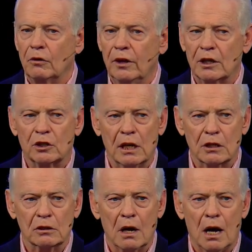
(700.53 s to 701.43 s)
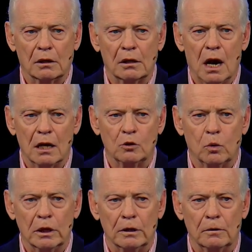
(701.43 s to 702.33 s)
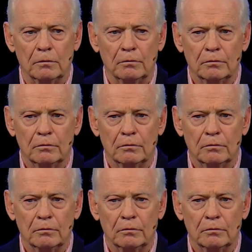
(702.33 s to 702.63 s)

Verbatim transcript: this is not God's will.